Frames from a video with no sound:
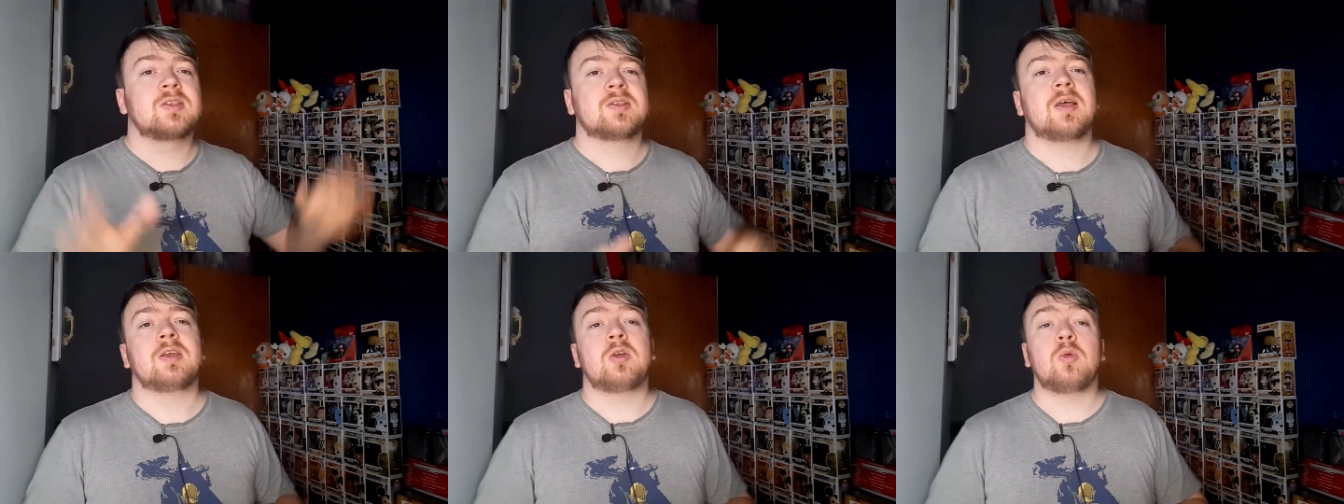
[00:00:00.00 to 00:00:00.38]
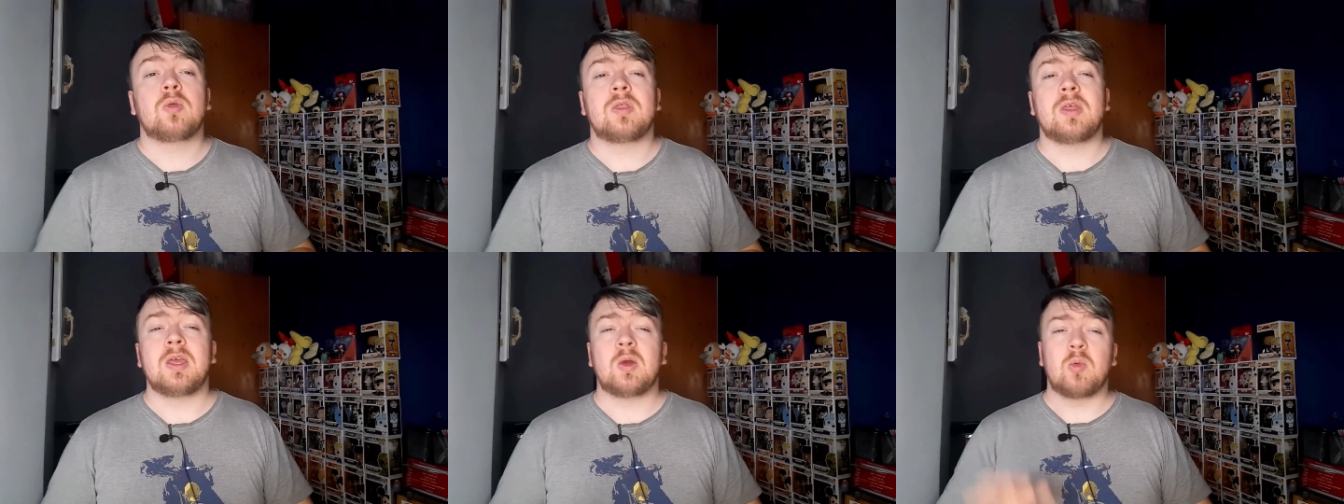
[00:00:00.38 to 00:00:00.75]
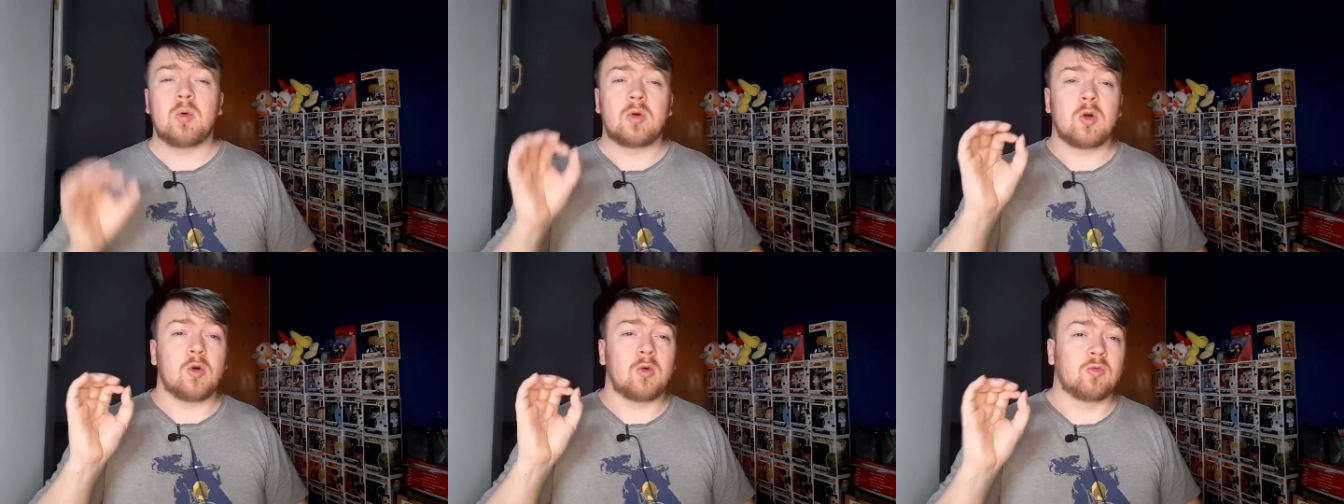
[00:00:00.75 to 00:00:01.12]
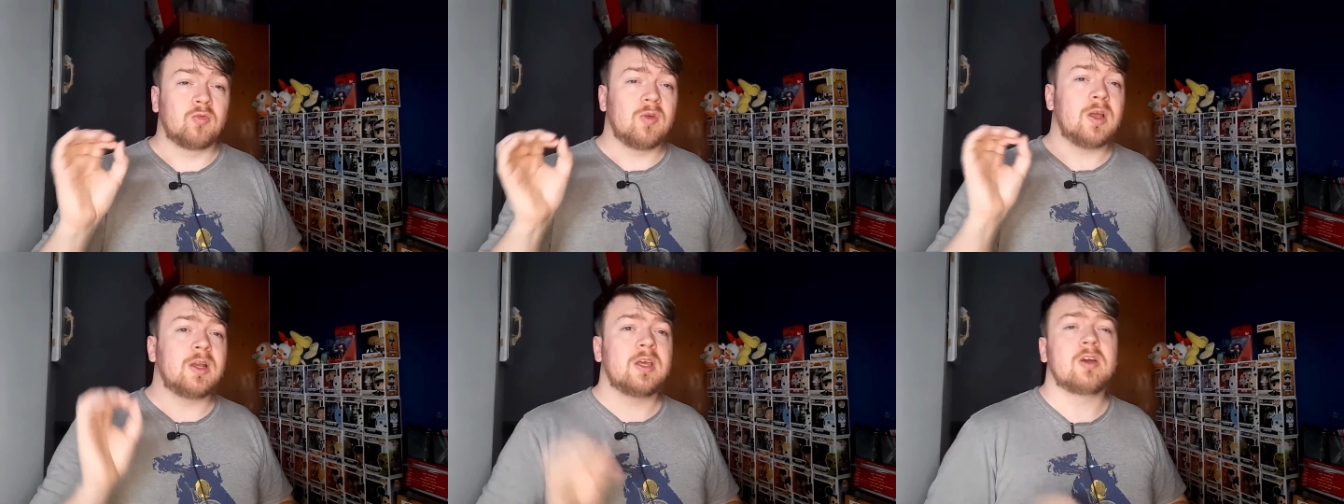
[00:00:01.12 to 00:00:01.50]
that you think will go
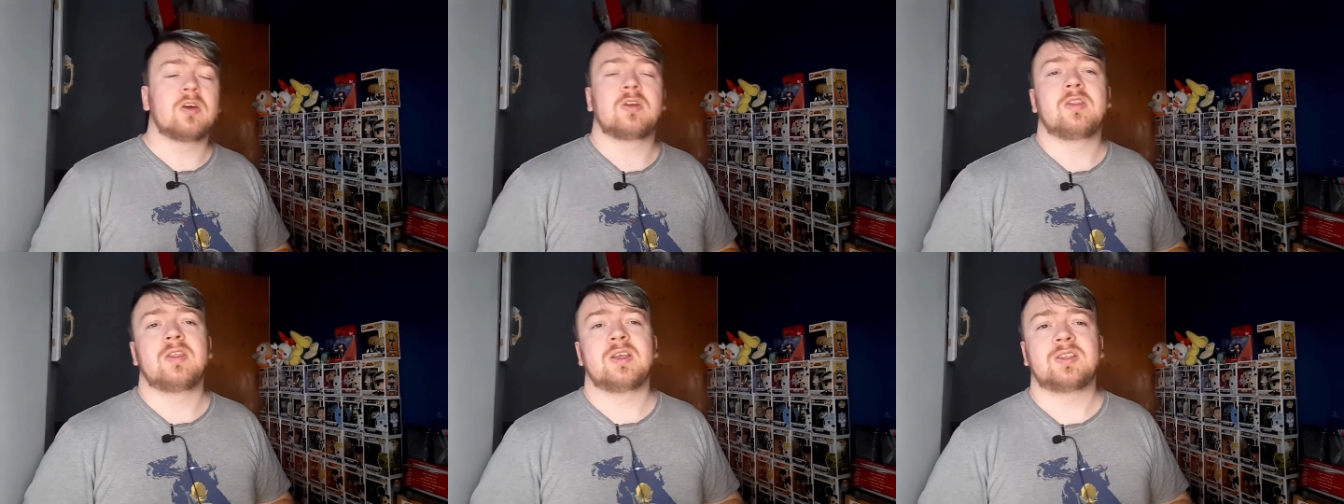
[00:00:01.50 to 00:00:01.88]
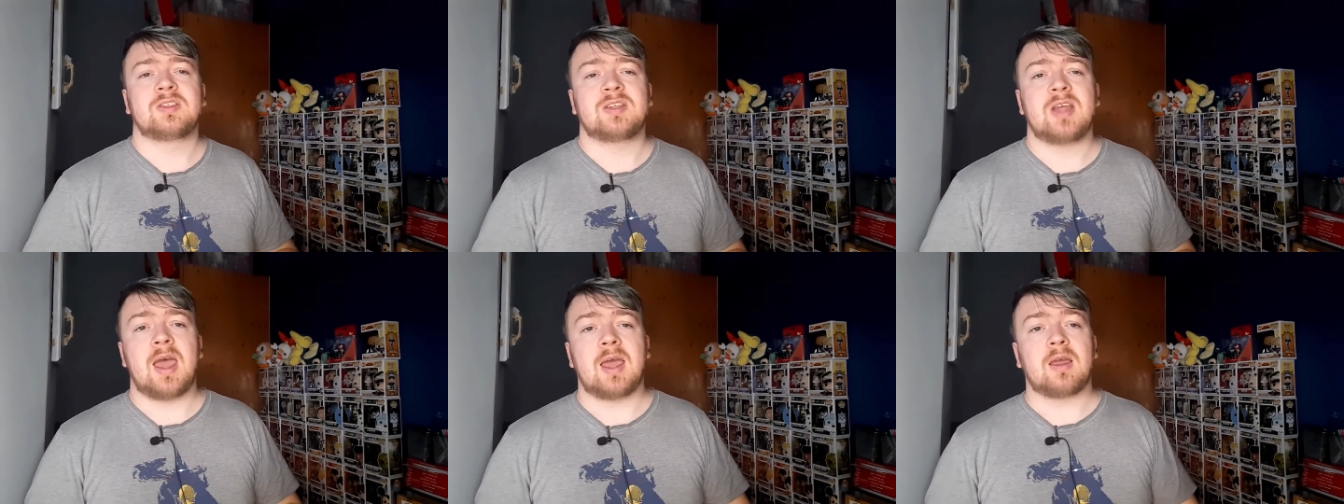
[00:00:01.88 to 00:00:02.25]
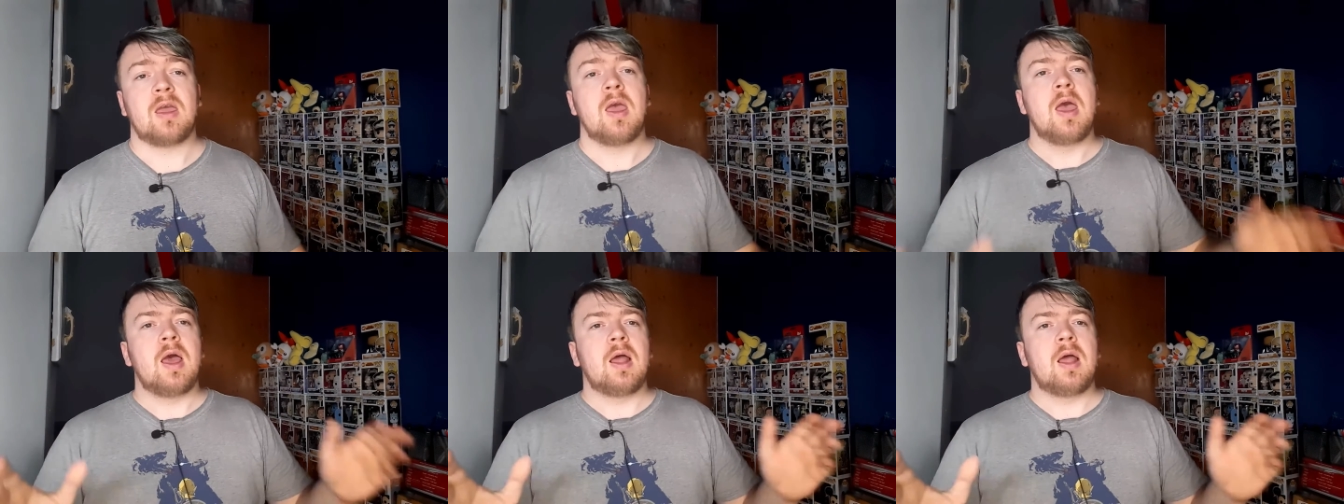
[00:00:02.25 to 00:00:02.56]
really good in this deck,